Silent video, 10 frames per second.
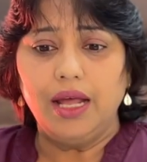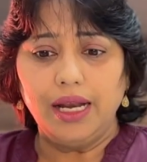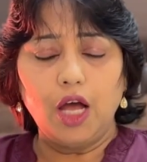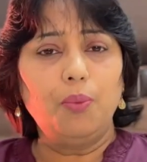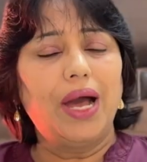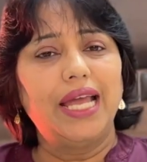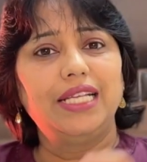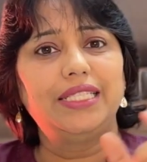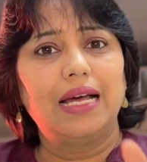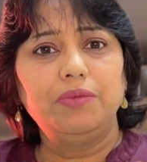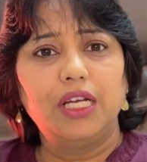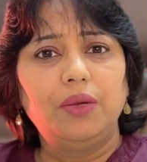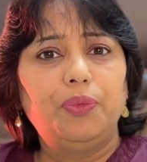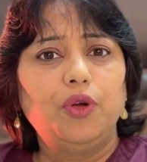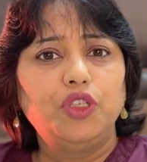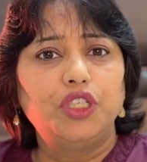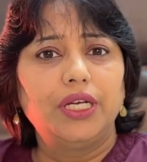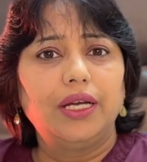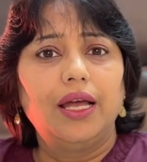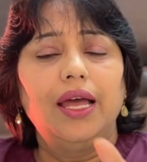Now my exams are
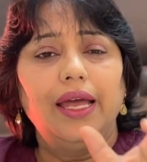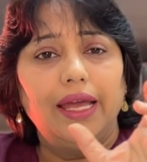approaching